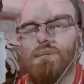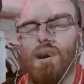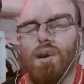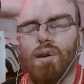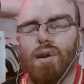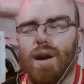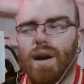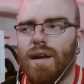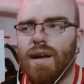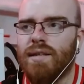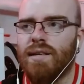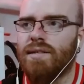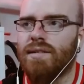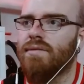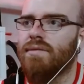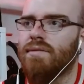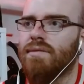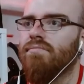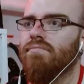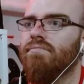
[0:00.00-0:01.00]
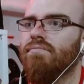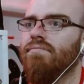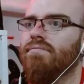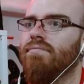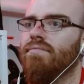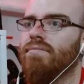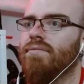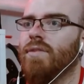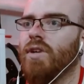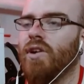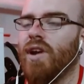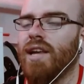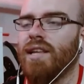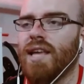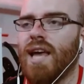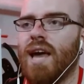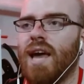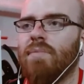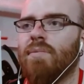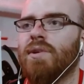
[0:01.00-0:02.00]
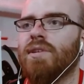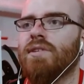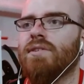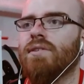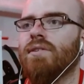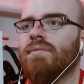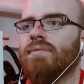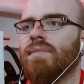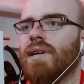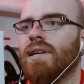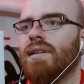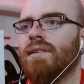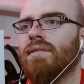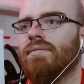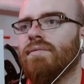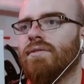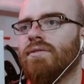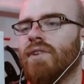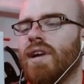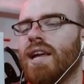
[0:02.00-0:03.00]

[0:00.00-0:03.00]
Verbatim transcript: Wow, guys, great episode, man.